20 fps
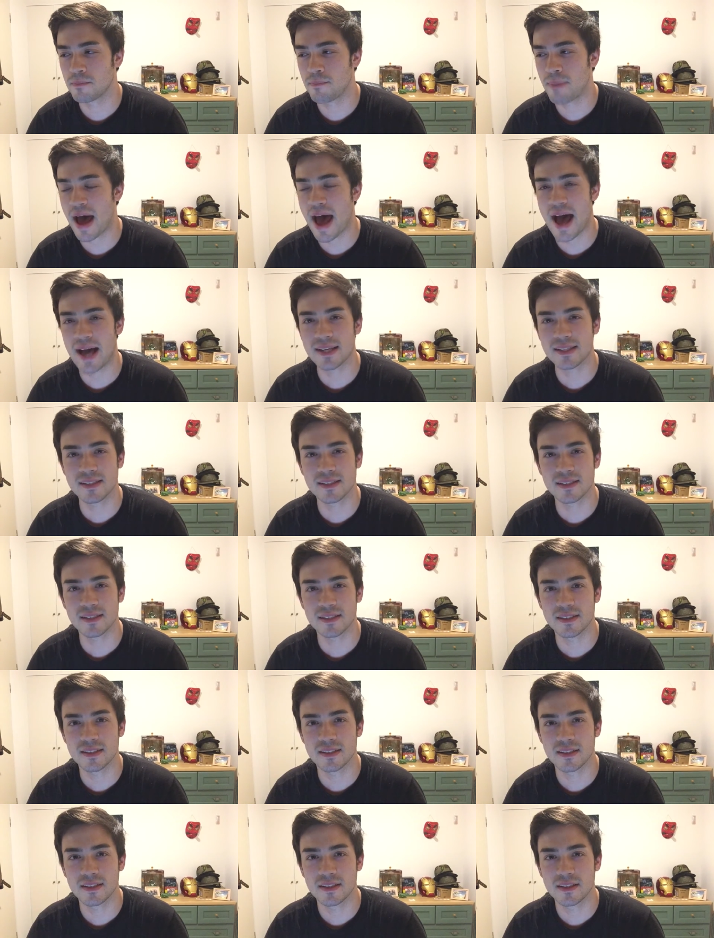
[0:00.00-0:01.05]

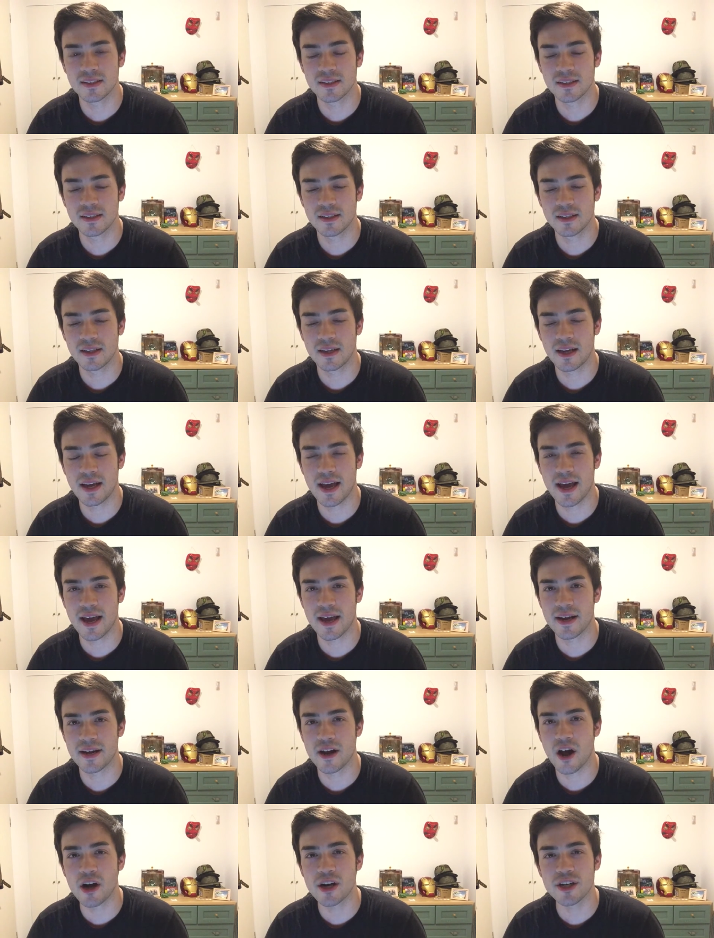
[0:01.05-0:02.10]
past
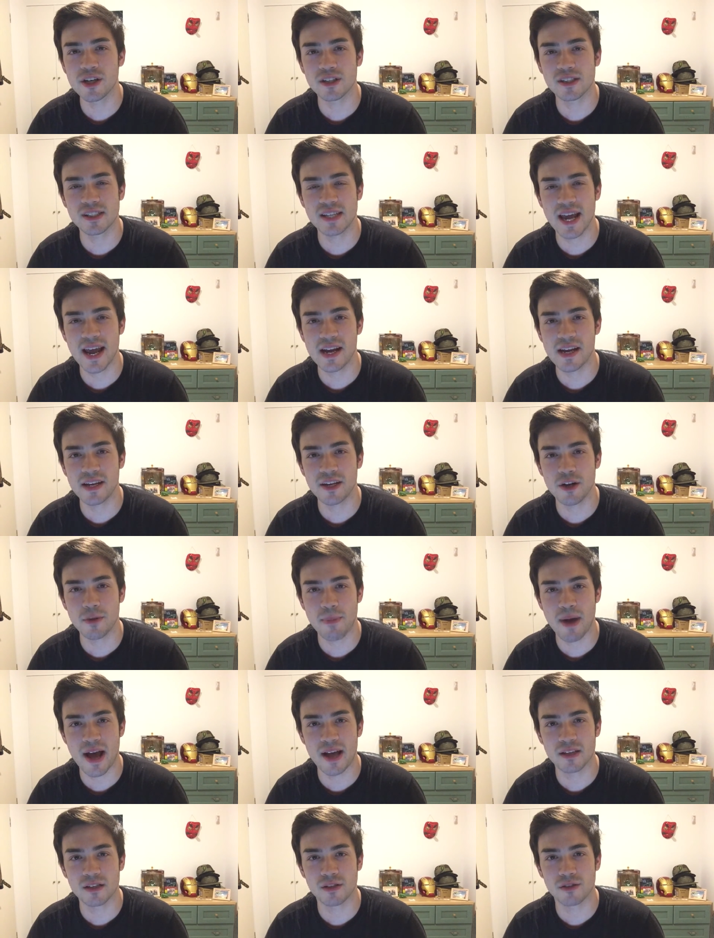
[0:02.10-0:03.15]
and understanding your
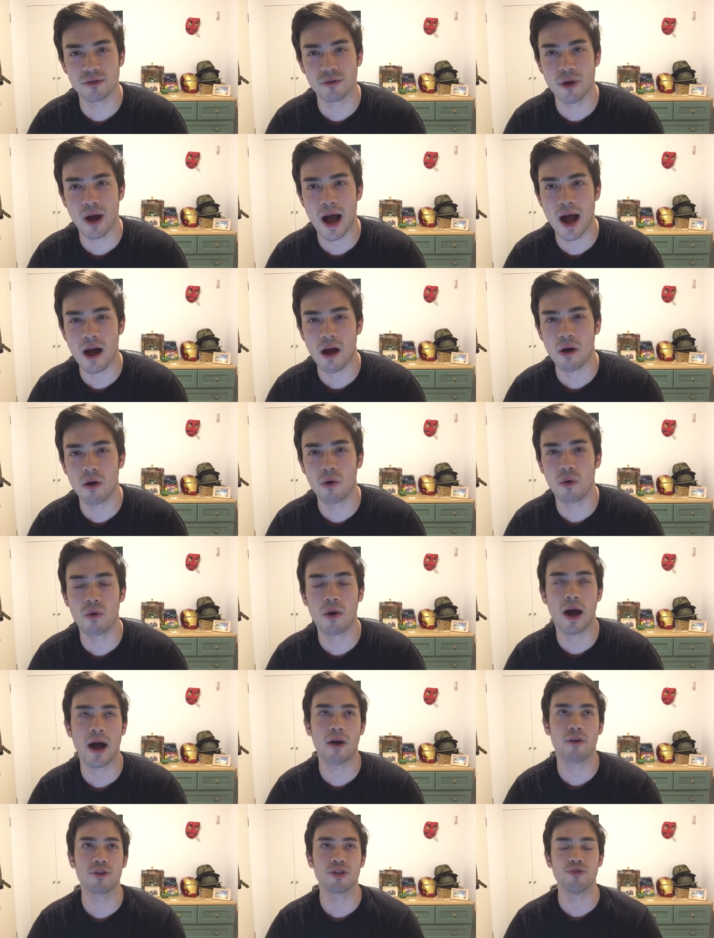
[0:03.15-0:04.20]
past through how,
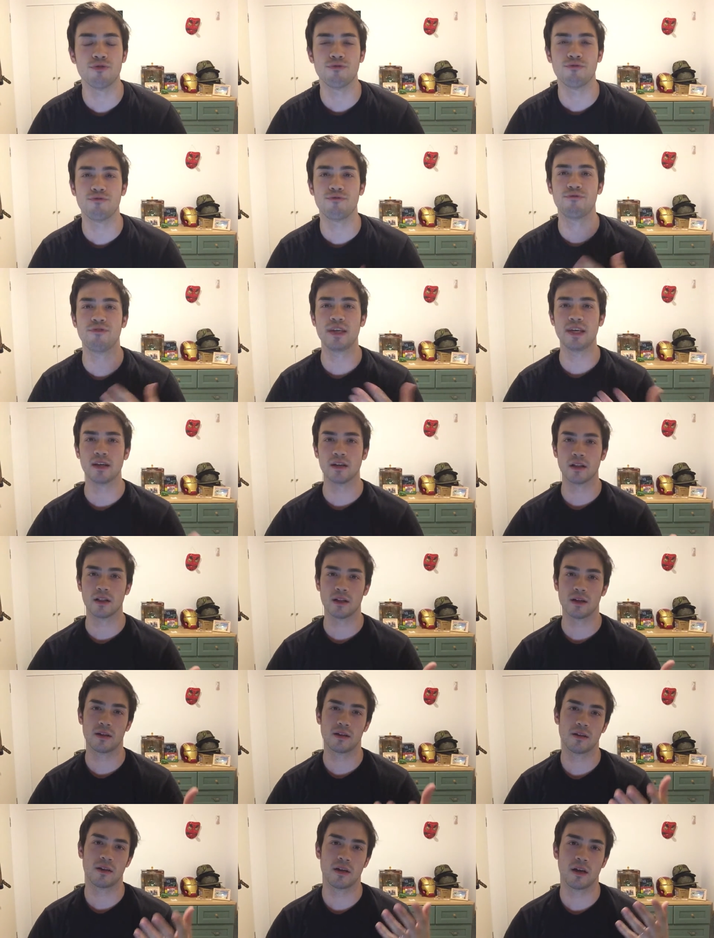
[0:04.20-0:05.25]
how you feel
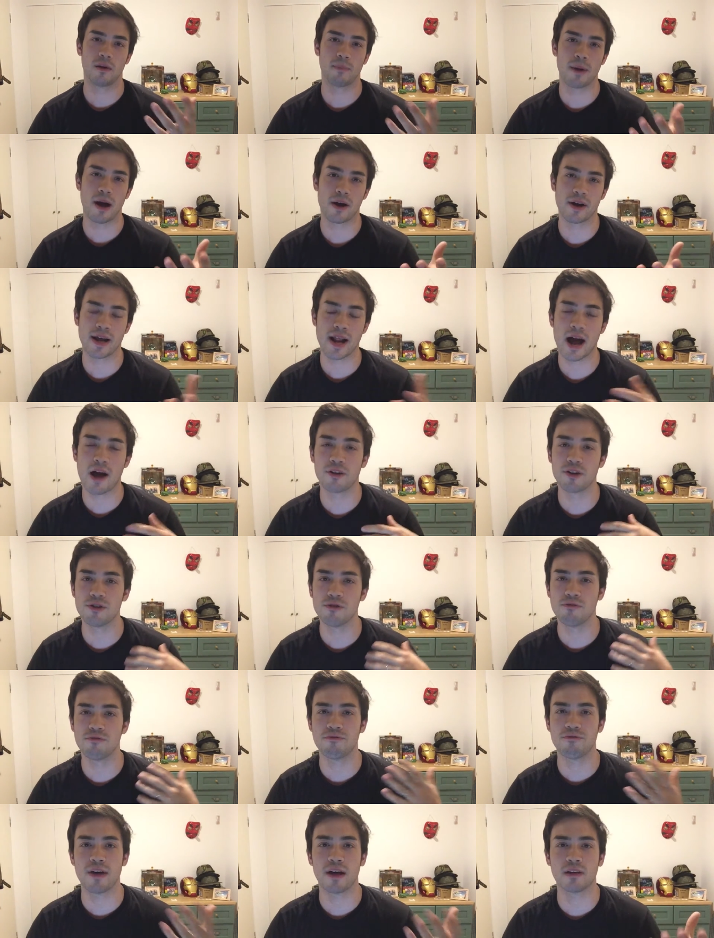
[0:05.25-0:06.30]
about it, how you
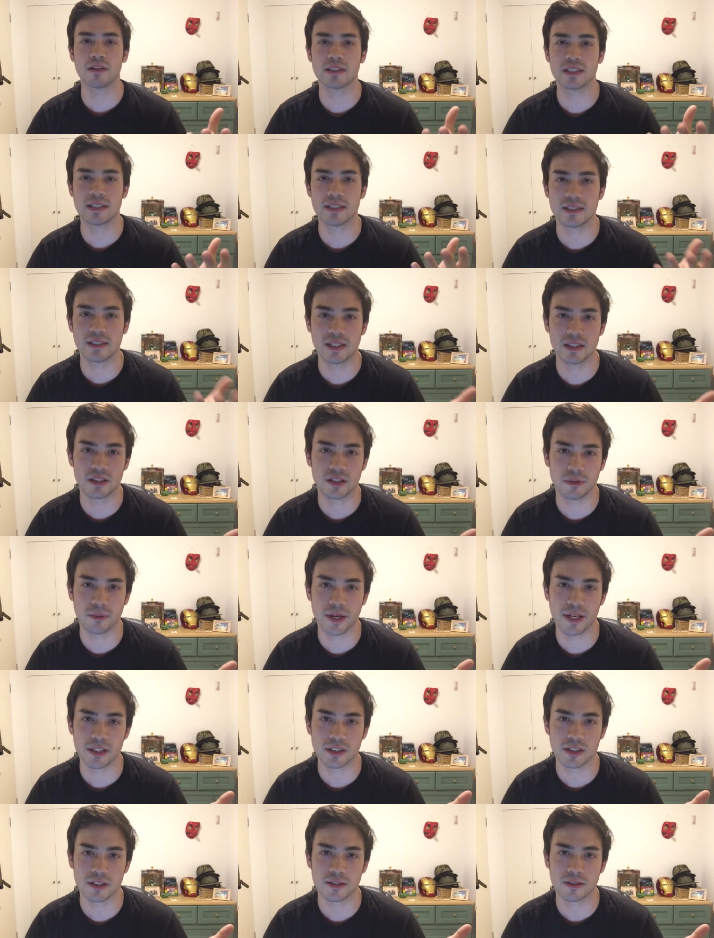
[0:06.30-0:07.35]
felt in
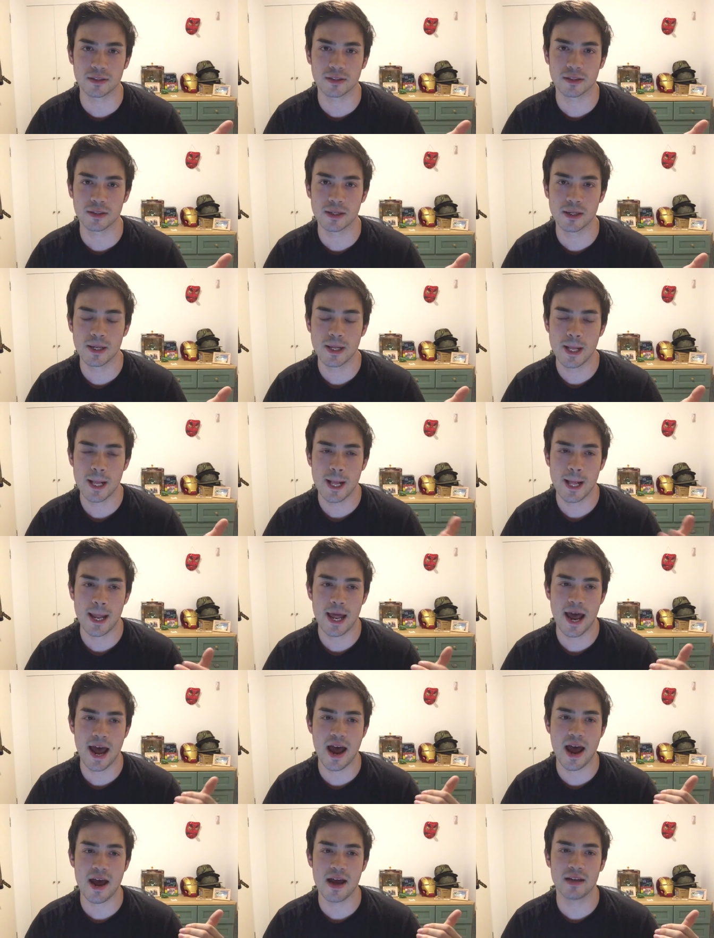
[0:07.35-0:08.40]
situations,
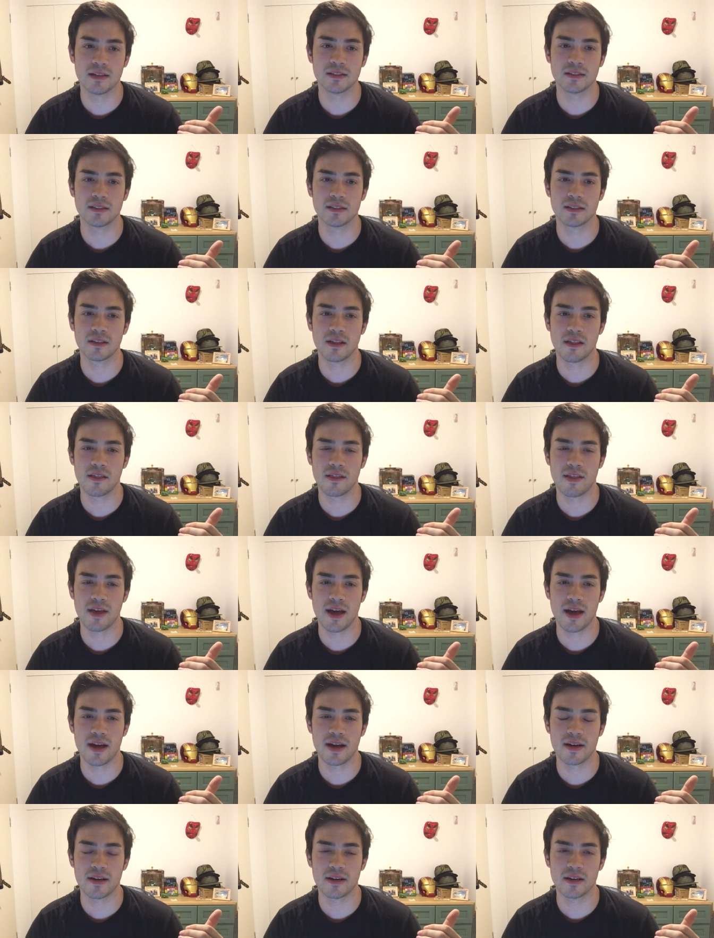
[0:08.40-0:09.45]
and
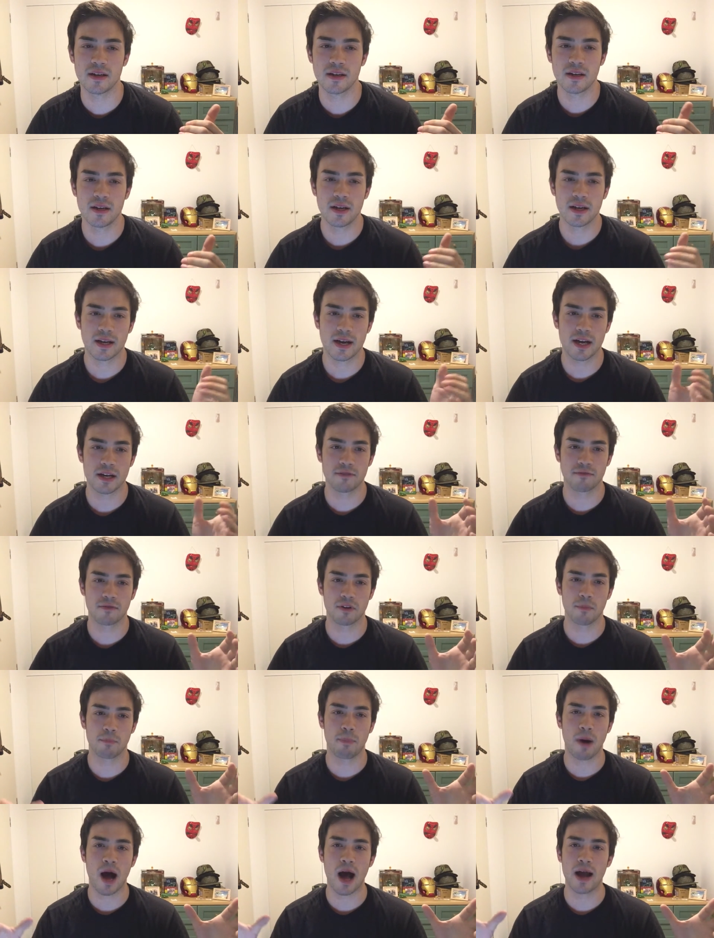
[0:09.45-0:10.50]
then kind of
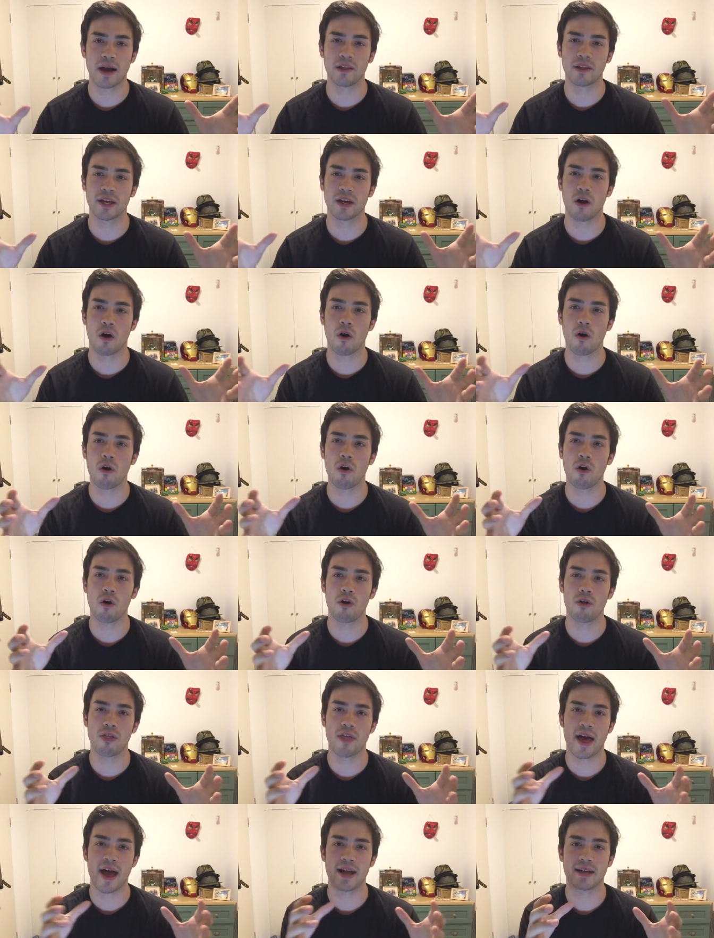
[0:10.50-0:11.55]
compiling
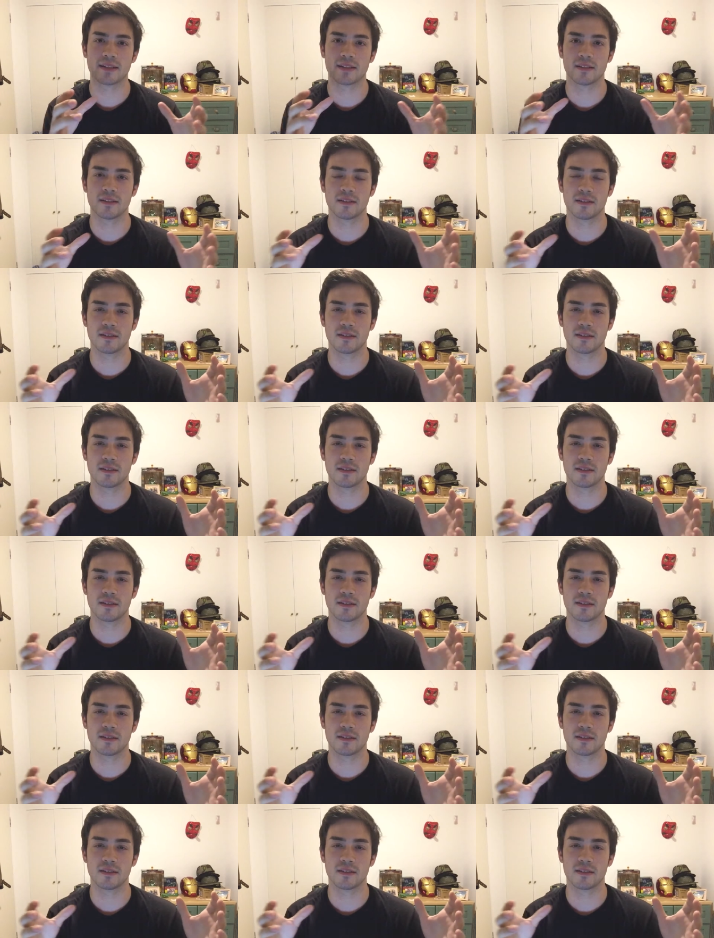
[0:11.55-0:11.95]
all that